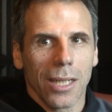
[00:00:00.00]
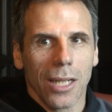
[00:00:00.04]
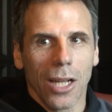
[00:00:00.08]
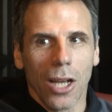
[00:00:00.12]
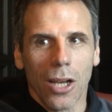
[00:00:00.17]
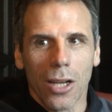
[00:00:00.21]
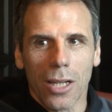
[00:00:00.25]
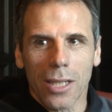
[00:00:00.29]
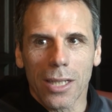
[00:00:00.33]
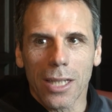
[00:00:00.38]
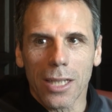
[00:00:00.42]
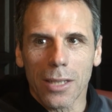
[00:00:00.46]

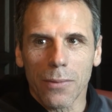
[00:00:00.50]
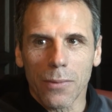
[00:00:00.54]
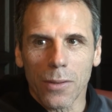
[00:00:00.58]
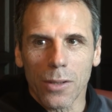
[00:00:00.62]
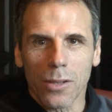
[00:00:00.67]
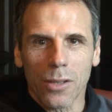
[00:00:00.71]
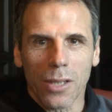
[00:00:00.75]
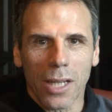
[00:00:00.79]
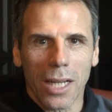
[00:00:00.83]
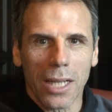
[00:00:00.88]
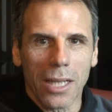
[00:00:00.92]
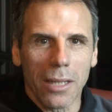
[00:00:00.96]
No, it is
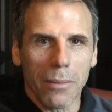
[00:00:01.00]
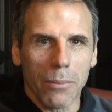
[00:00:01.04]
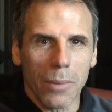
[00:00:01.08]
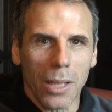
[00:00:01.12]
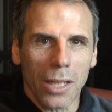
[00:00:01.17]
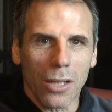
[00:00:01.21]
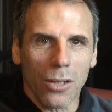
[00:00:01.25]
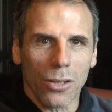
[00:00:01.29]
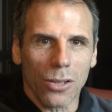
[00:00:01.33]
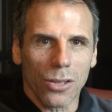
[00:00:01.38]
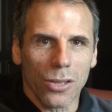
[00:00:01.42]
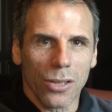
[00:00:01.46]
frustrating
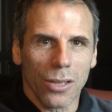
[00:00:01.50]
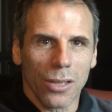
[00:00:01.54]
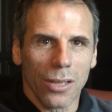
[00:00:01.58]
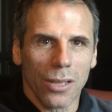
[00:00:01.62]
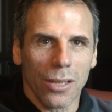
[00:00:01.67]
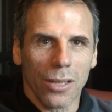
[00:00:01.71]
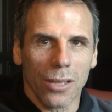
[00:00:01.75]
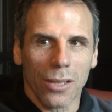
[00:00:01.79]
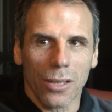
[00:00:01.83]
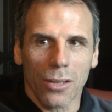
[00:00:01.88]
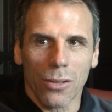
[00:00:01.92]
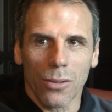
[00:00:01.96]
because,
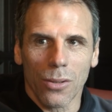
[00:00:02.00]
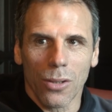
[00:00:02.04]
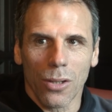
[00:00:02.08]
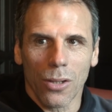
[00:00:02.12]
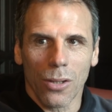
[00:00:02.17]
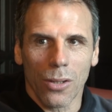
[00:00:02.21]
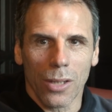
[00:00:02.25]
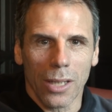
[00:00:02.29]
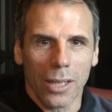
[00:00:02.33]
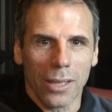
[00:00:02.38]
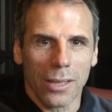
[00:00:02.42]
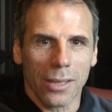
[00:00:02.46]

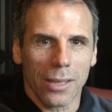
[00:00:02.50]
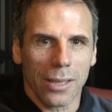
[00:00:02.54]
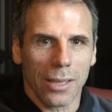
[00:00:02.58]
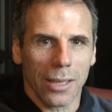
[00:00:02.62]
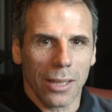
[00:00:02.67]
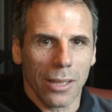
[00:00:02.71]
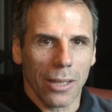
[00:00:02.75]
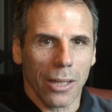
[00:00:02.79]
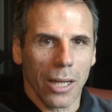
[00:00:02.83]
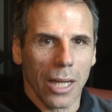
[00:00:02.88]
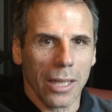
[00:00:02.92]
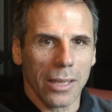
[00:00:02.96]

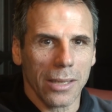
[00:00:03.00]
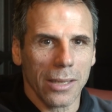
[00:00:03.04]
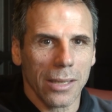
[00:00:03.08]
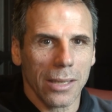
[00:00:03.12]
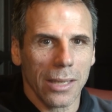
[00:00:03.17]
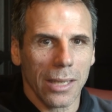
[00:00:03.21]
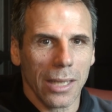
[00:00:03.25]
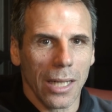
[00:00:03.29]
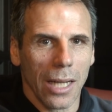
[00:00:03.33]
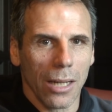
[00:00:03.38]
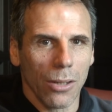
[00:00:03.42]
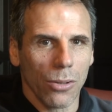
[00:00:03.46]
I
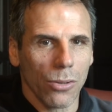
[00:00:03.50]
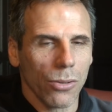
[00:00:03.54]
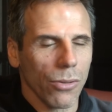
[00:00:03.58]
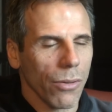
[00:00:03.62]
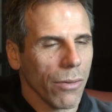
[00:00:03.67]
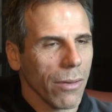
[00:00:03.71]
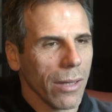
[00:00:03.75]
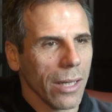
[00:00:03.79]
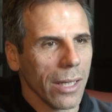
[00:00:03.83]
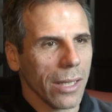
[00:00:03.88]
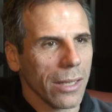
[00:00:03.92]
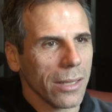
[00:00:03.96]
see a lot
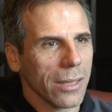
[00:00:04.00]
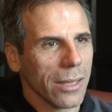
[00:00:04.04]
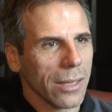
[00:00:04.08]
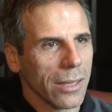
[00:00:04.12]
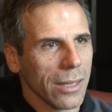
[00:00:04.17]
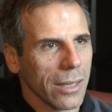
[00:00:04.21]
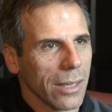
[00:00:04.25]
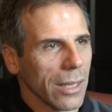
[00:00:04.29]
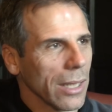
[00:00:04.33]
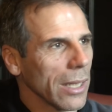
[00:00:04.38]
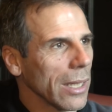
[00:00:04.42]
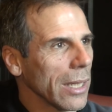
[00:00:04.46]
of
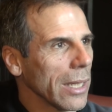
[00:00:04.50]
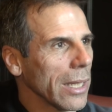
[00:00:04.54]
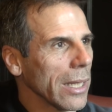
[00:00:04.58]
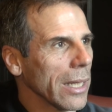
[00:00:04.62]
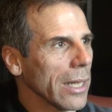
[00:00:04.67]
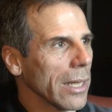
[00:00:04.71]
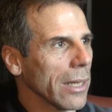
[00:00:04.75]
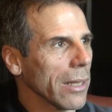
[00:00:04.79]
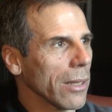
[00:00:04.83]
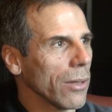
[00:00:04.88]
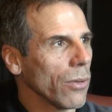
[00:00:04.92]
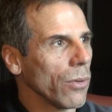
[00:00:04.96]
things
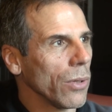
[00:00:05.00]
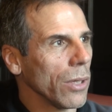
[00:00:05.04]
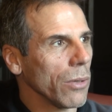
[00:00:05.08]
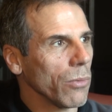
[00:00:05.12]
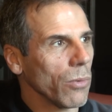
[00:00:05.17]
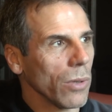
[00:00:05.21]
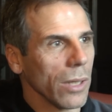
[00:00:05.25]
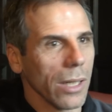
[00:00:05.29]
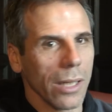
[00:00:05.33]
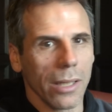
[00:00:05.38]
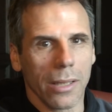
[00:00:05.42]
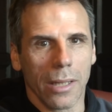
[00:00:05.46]

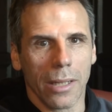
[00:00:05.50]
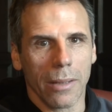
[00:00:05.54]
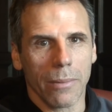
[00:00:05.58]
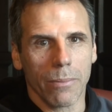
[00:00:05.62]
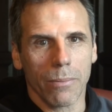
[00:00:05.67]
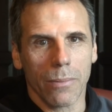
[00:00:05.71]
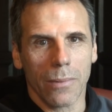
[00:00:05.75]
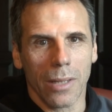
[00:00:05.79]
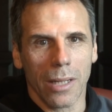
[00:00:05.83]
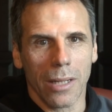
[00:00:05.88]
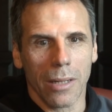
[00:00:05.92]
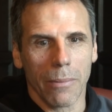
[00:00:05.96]
going well.
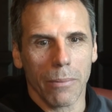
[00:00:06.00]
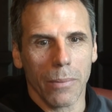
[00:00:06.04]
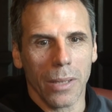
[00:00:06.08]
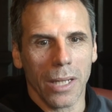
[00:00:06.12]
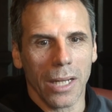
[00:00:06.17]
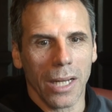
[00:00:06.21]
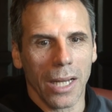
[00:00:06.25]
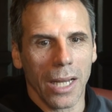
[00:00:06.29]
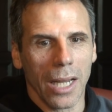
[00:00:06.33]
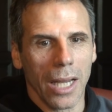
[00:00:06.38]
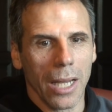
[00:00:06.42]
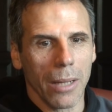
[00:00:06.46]
There have
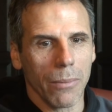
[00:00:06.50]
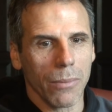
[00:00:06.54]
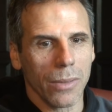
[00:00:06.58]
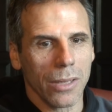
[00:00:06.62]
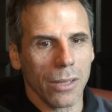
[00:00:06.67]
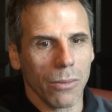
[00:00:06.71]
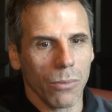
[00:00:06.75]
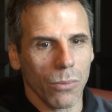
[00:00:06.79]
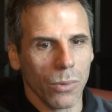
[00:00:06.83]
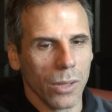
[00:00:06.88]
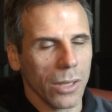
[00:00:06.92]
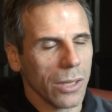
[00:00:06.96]
been
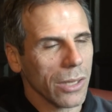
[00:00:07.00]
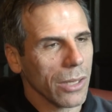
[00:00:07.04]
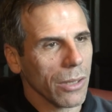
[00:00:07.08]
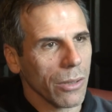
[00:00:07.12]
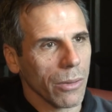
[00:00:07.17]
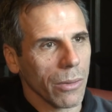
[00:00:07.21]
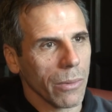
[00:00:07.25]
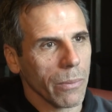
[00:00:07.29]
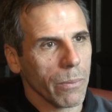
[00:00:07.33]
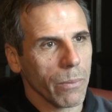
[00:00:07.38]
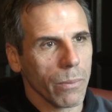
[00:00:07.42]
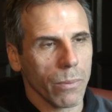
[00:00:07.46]
games in which
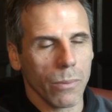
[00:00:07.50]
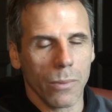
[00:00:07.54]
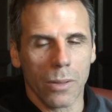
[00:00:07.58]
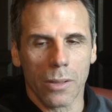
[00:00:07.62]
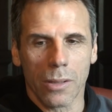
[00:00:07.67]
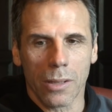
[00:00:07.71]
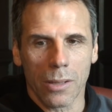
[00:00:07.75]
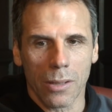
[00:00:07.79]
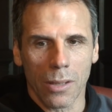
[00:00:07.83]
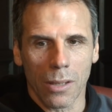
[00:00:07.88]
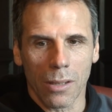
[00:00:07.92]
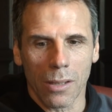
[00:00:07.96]

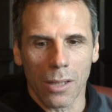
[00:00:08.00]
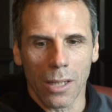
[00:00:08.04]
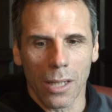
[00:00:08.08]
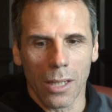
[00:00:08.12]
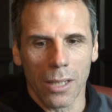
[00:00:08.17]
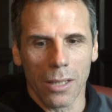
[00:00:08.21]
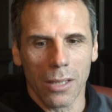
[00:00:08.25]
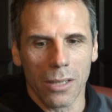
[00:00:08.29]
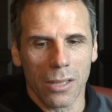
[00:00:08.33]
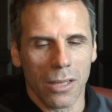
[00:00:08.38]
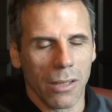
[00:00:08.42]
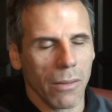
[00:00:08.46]

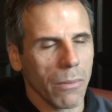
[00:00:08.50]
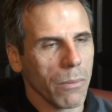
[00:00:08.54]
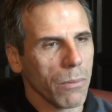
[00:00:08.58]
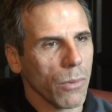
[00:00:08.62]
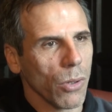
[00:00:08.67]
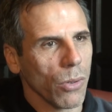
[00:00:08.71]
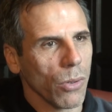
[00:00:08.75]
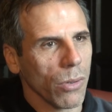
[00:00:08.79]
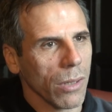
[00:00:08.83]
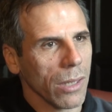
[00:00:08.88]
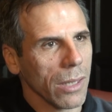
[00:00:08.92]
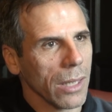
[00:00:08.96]
certainly deserve
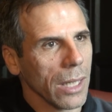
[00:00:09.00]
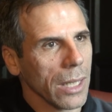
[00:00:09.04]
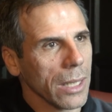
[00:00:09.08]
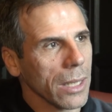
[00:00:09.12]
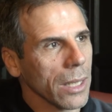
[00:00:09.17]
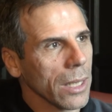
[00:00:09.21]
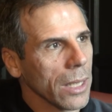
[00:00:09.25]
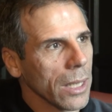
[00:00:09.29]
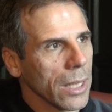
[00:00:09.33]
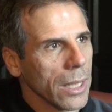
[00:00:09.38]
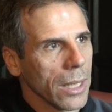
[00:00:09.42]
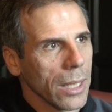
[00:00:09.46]
more than
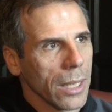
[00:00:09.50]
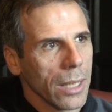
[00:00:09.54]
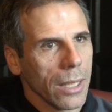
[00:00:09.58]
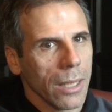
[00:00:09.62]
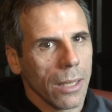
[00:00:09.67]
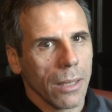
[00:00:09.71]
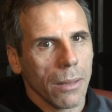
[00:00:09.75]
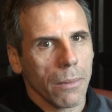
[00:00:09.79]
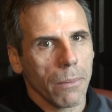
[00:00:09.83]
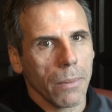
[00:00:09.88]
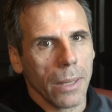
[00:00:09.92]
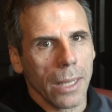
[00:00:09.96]

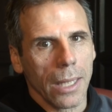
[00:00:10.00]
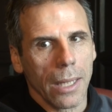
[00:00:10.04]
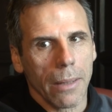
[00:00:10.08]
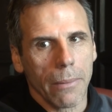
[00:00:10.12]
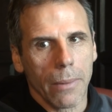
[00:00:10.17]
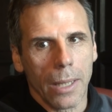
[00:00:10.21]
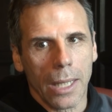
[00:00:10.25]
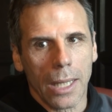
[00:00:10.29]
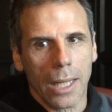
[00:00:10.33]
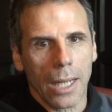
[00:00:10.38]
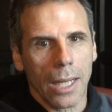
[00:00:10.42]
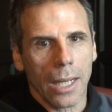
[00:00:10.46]

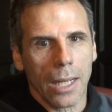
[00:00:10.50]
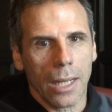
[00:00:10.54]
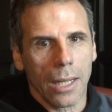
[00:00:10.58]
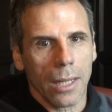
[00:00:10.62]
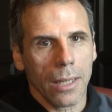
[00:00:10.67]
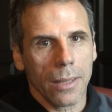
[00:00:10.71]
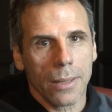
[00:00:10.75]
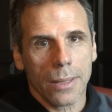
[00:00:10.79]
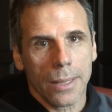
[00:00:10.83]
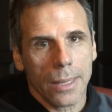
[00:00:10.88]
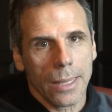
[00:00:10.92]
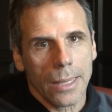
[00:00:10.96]

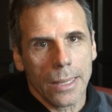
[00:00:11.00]
that.